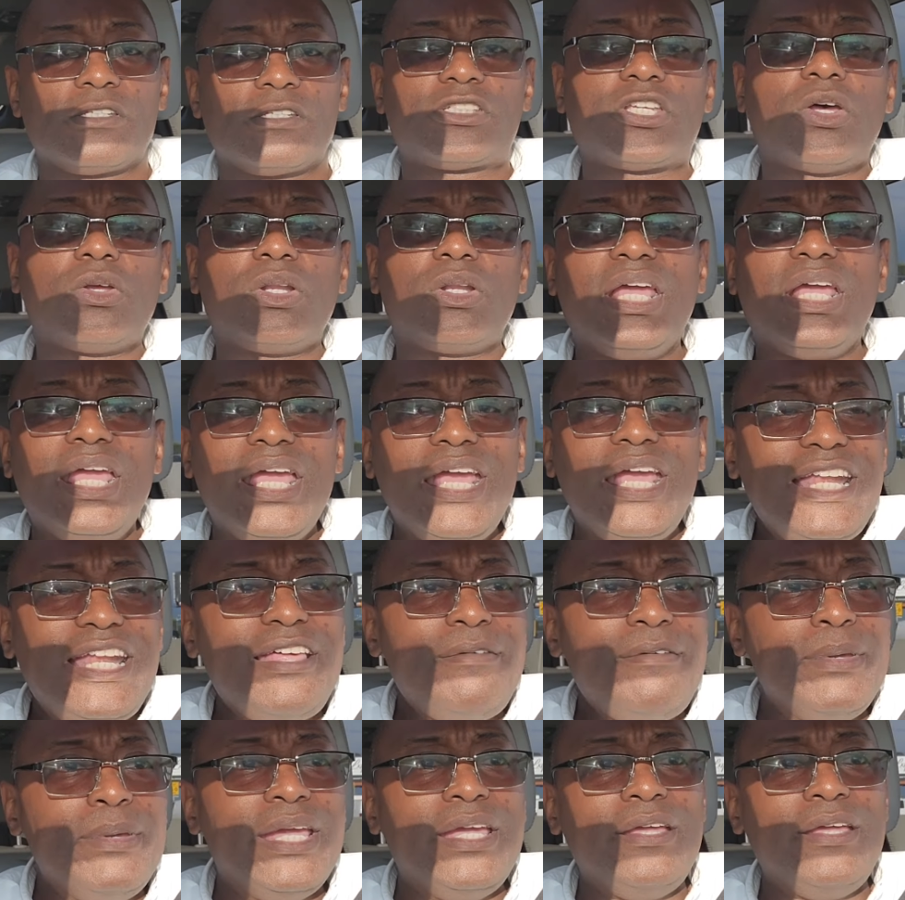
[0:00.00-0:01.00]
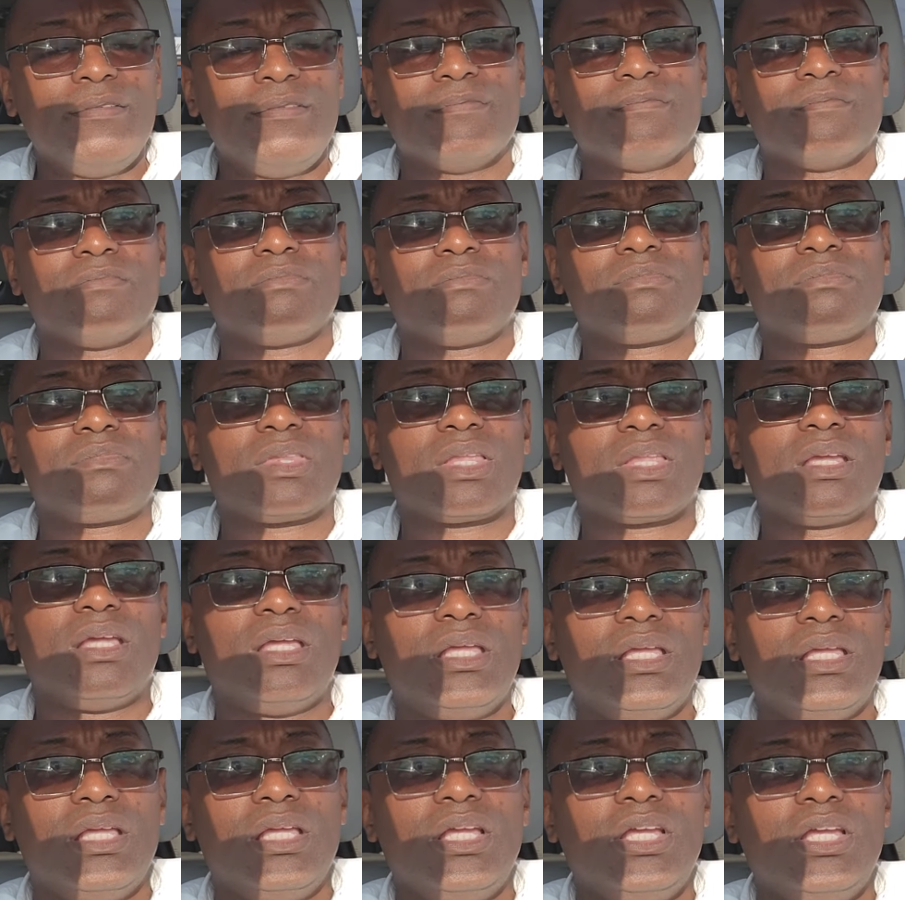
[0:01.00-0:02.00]
So the enemy
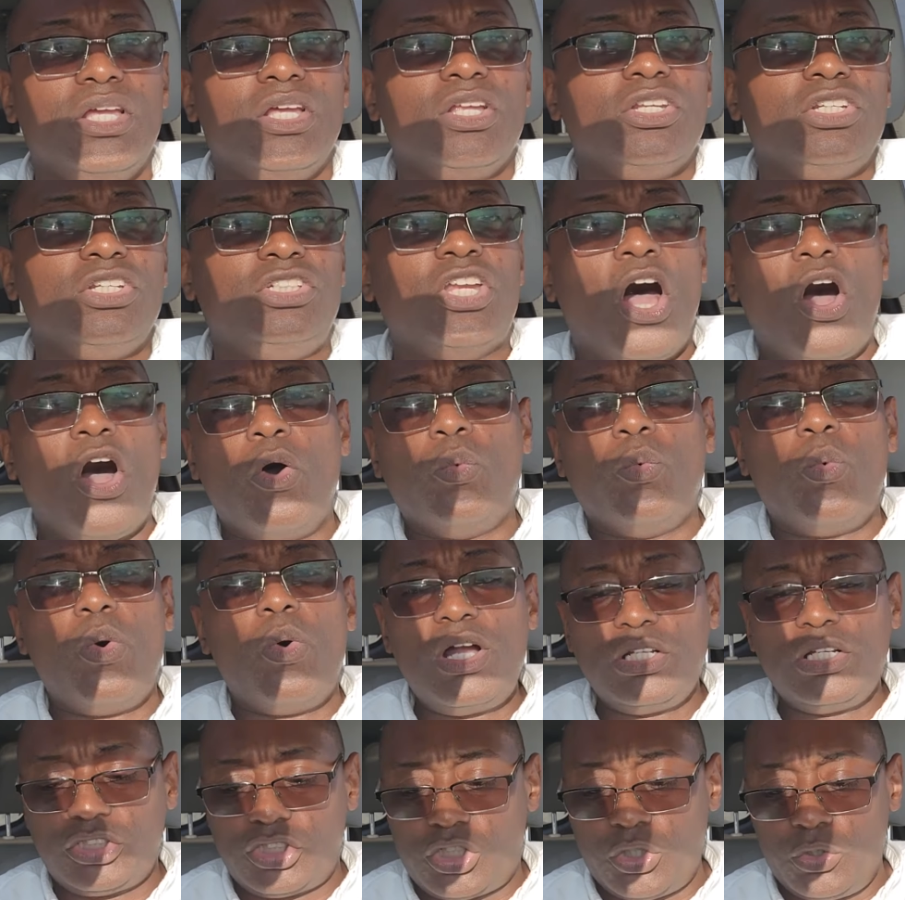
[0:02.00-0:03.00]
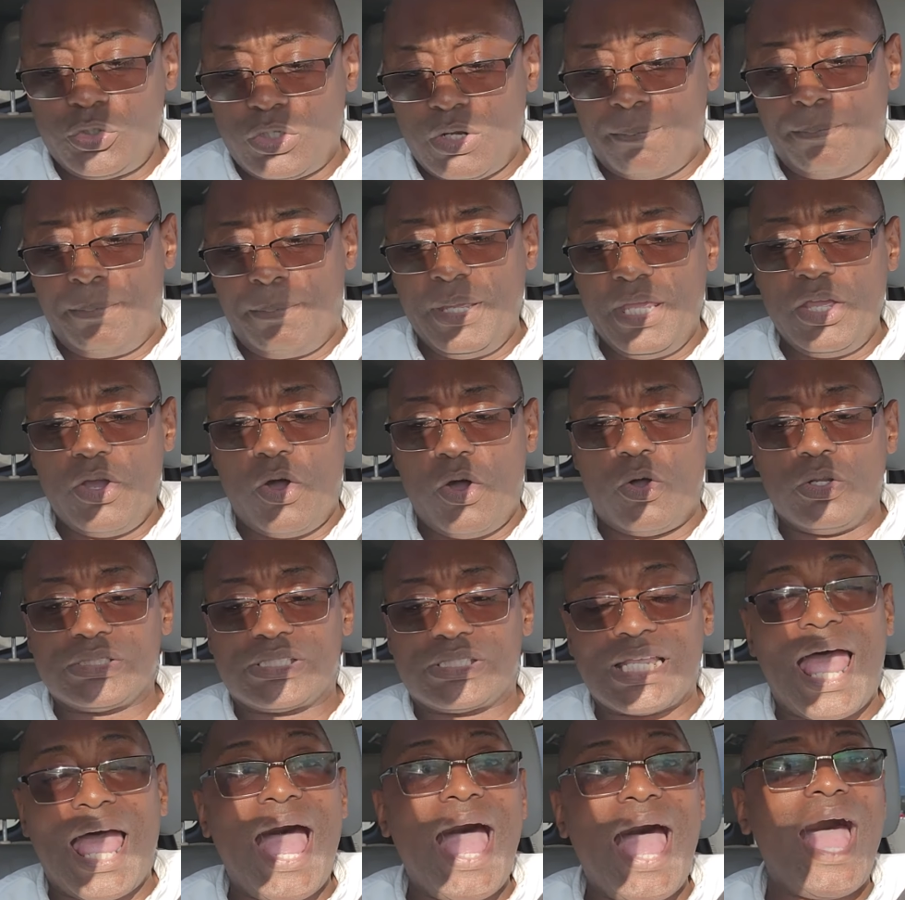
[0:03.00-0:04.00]
don't want you to be
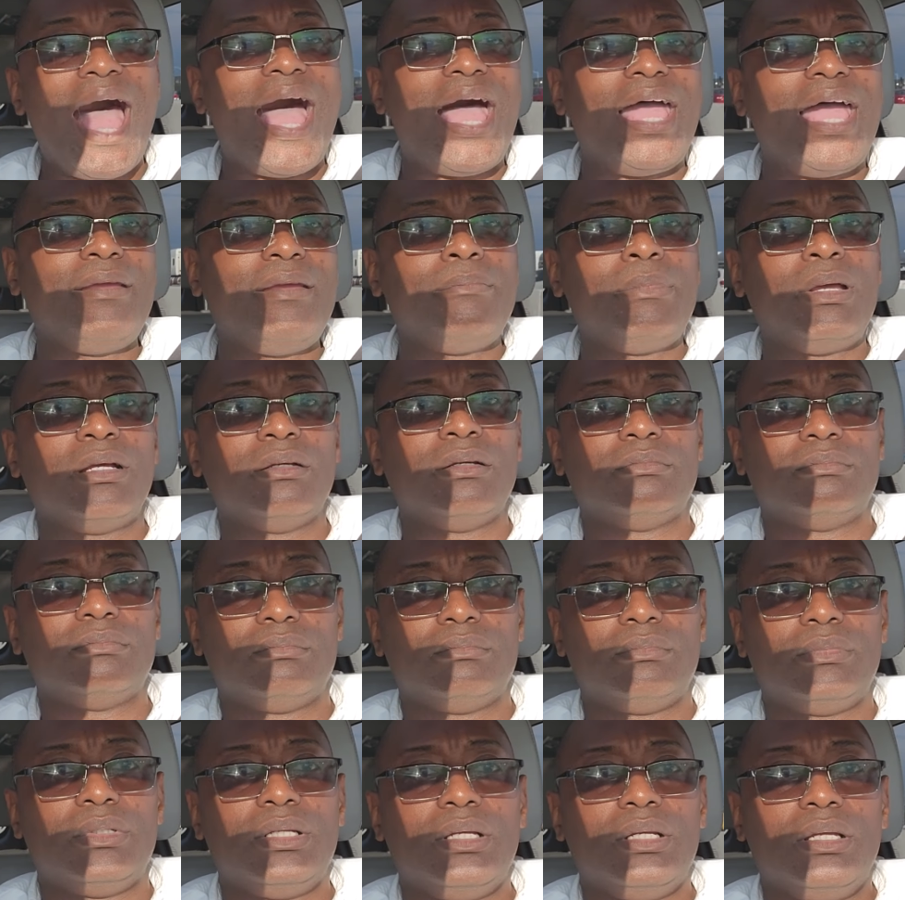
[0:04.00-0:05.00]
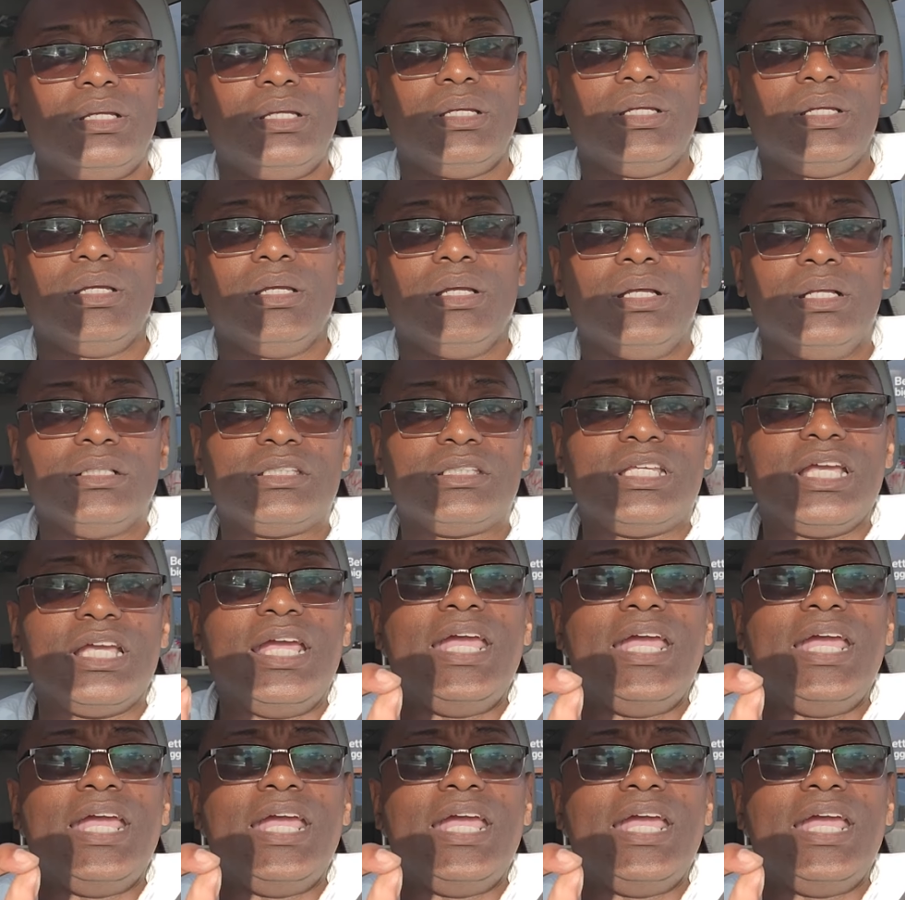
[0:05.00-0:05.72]
on time.